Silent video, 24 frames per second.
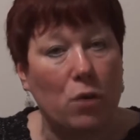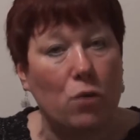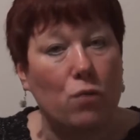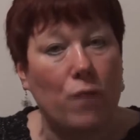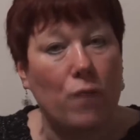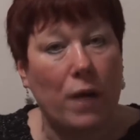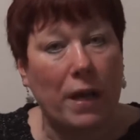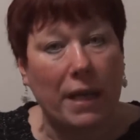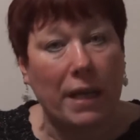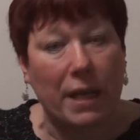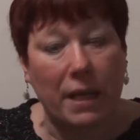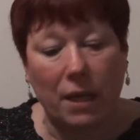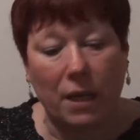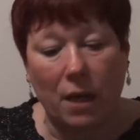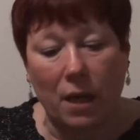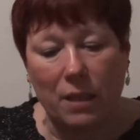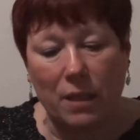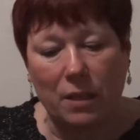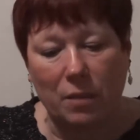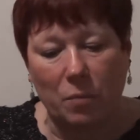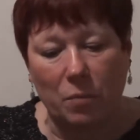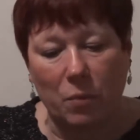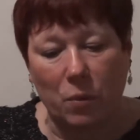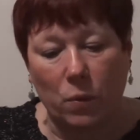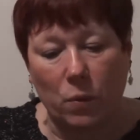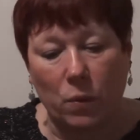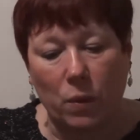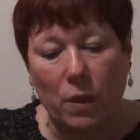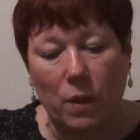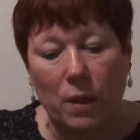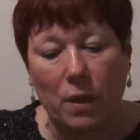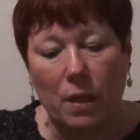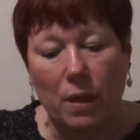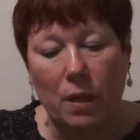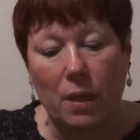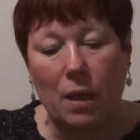recognisable.
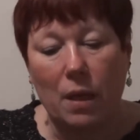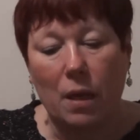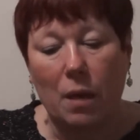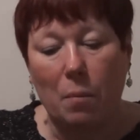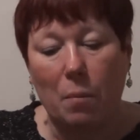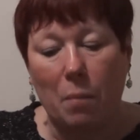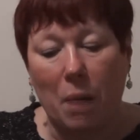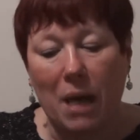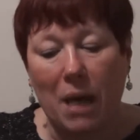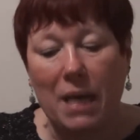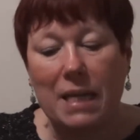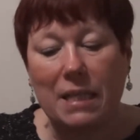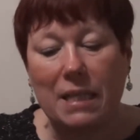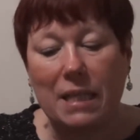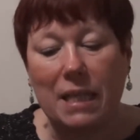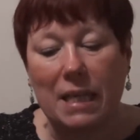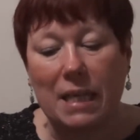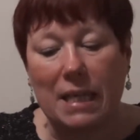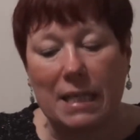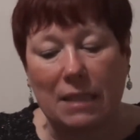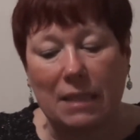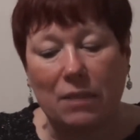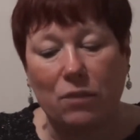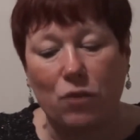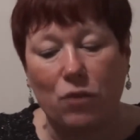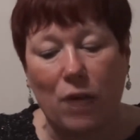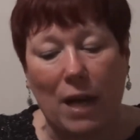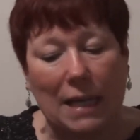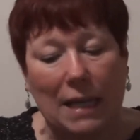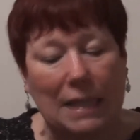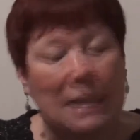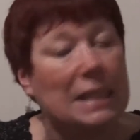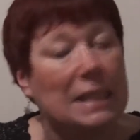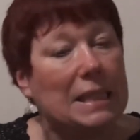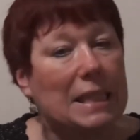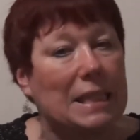Mine is a little
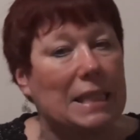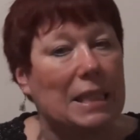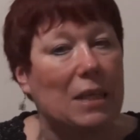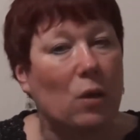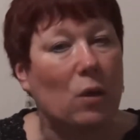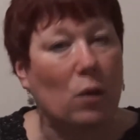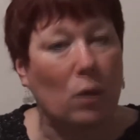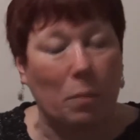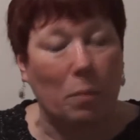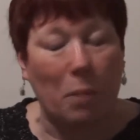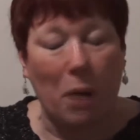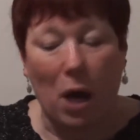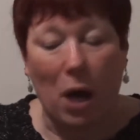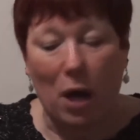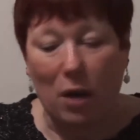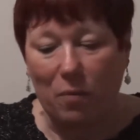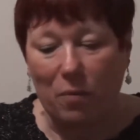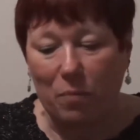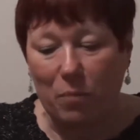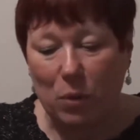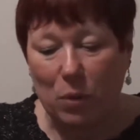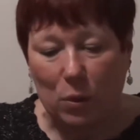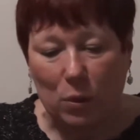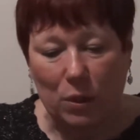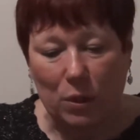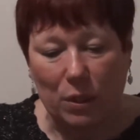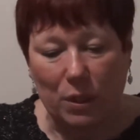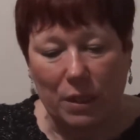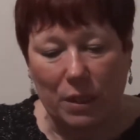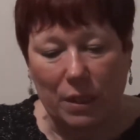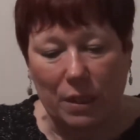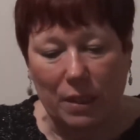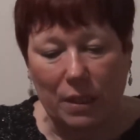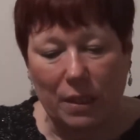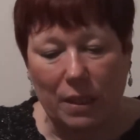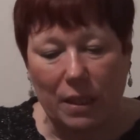dragon sitting on a pile of
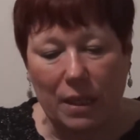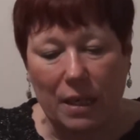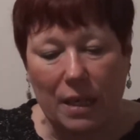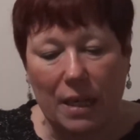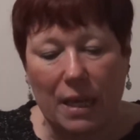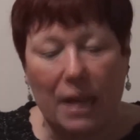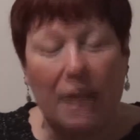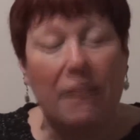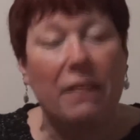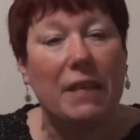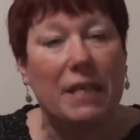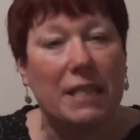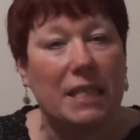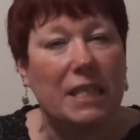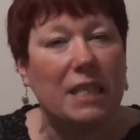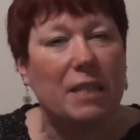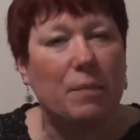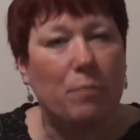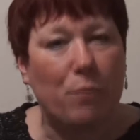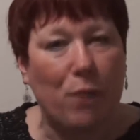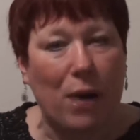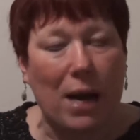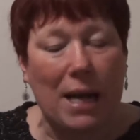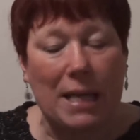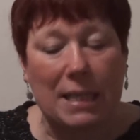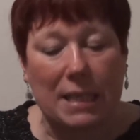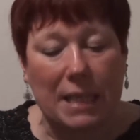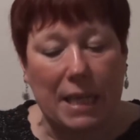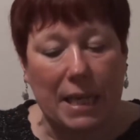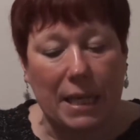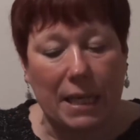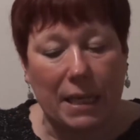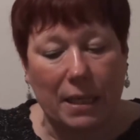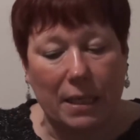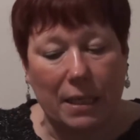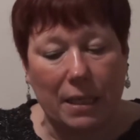books. This is
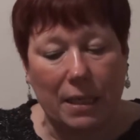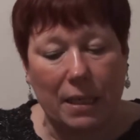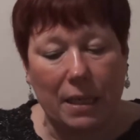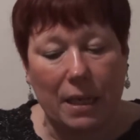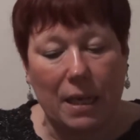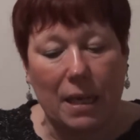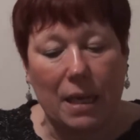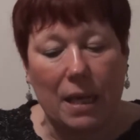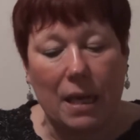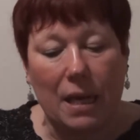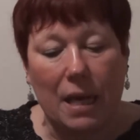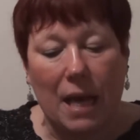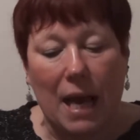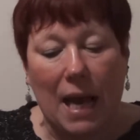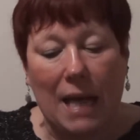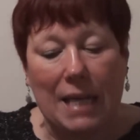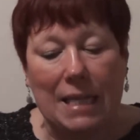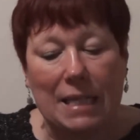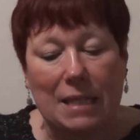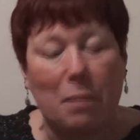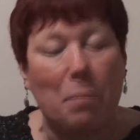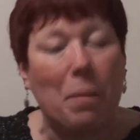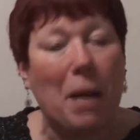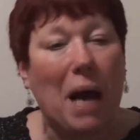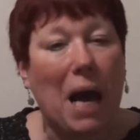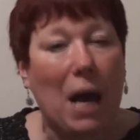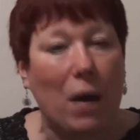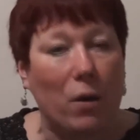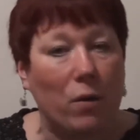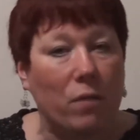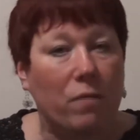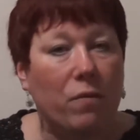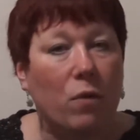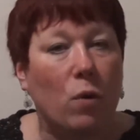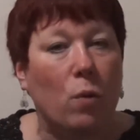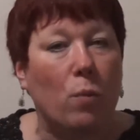branding and is a
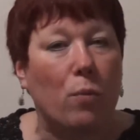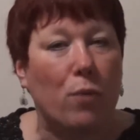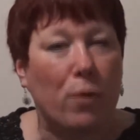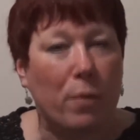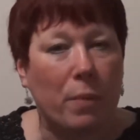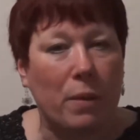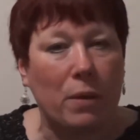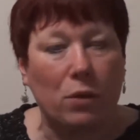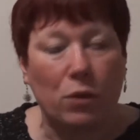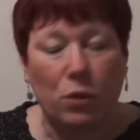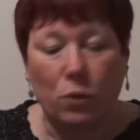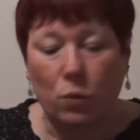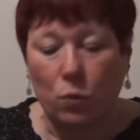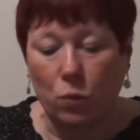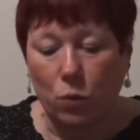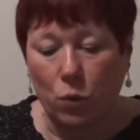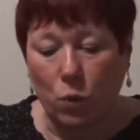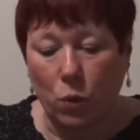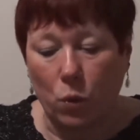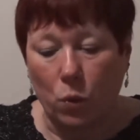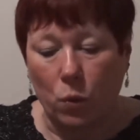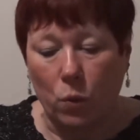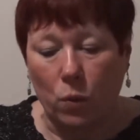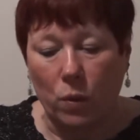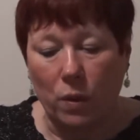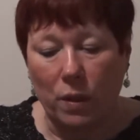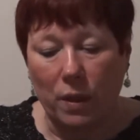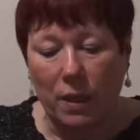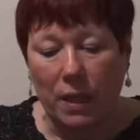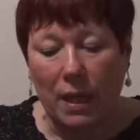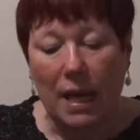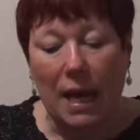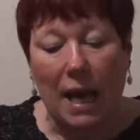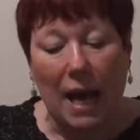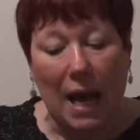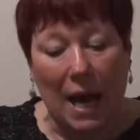powerful promotional tool.
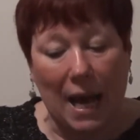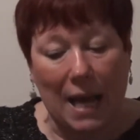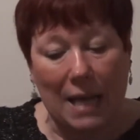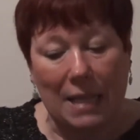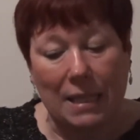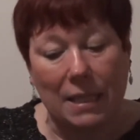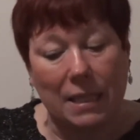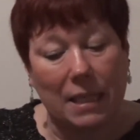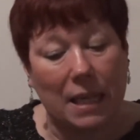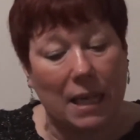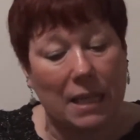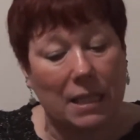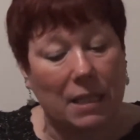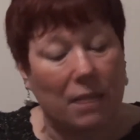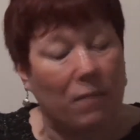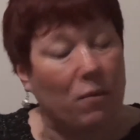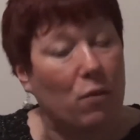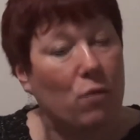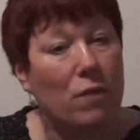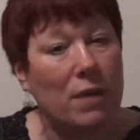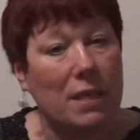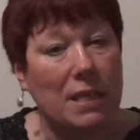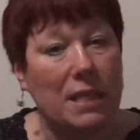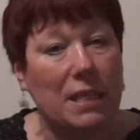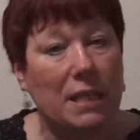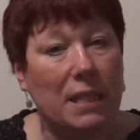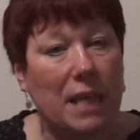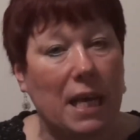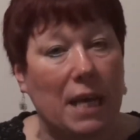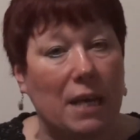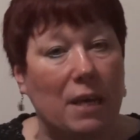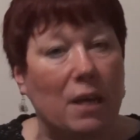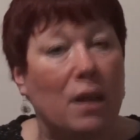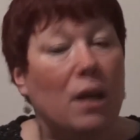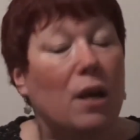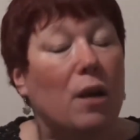And, as I've already
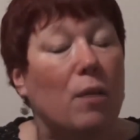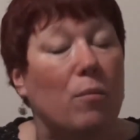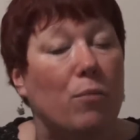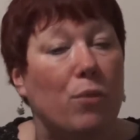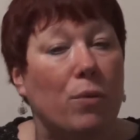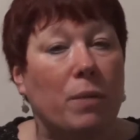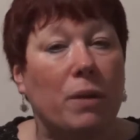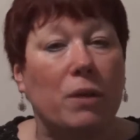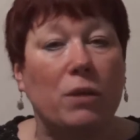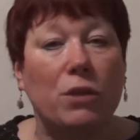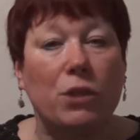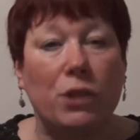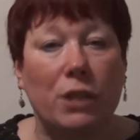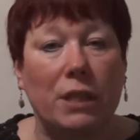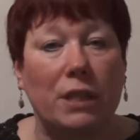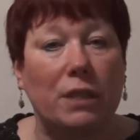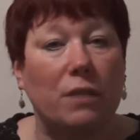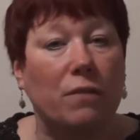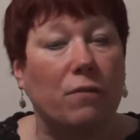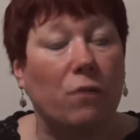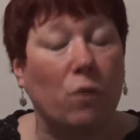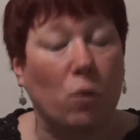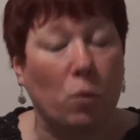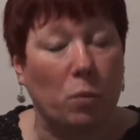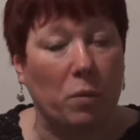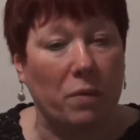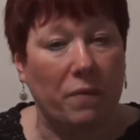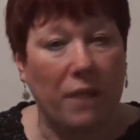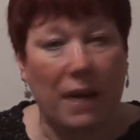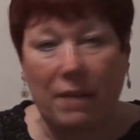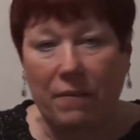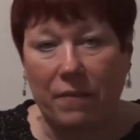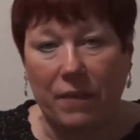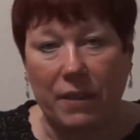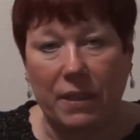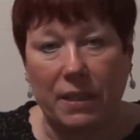said, promotion is a form of
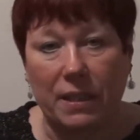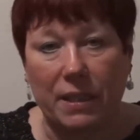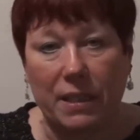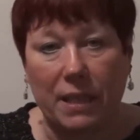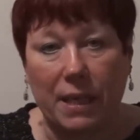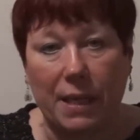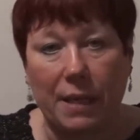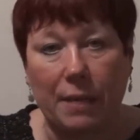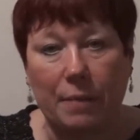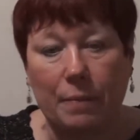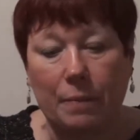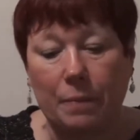advocacy.